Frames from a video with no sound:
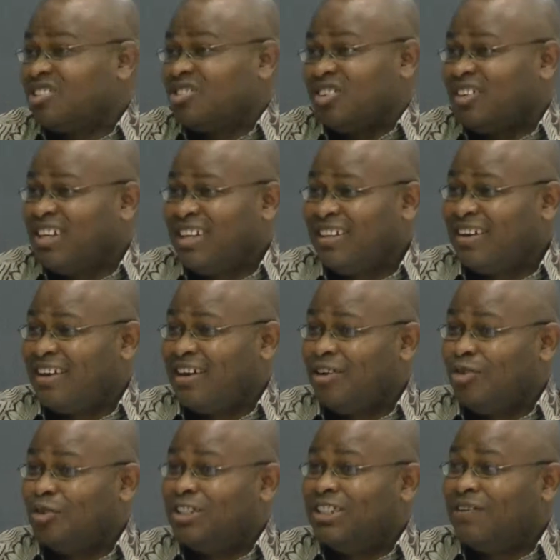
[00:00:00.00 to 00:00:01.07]
It's not that there
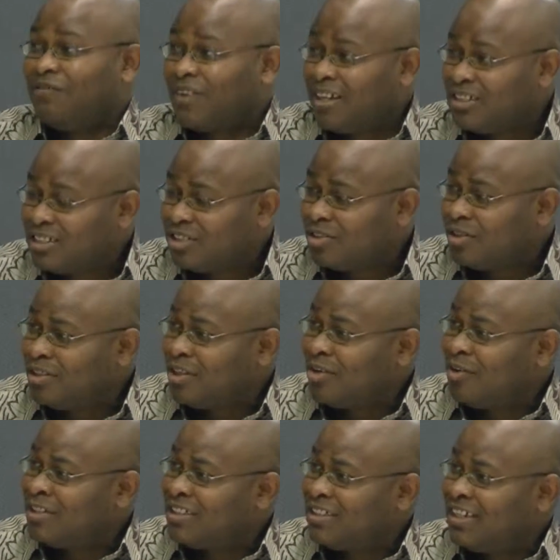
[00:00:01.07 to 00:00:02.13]
are no differences on the
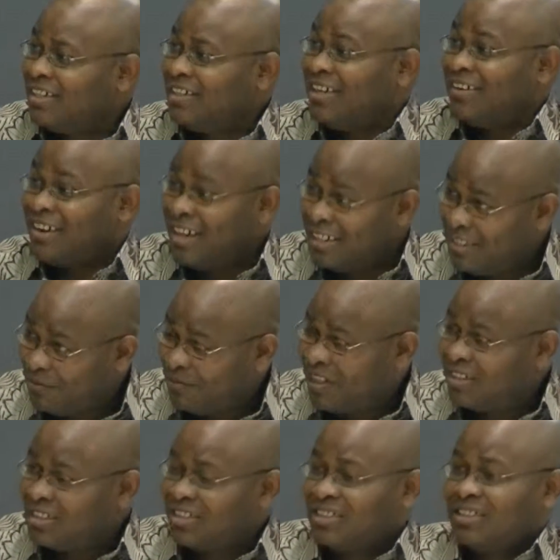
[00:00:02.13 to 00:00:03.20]
continent, there are
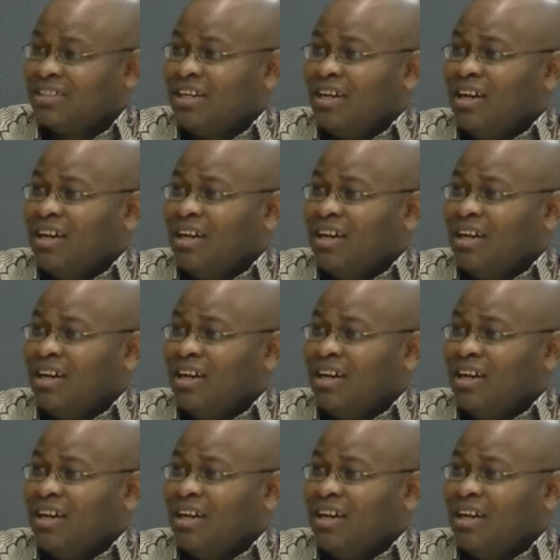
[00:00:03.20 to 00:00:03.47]
differences,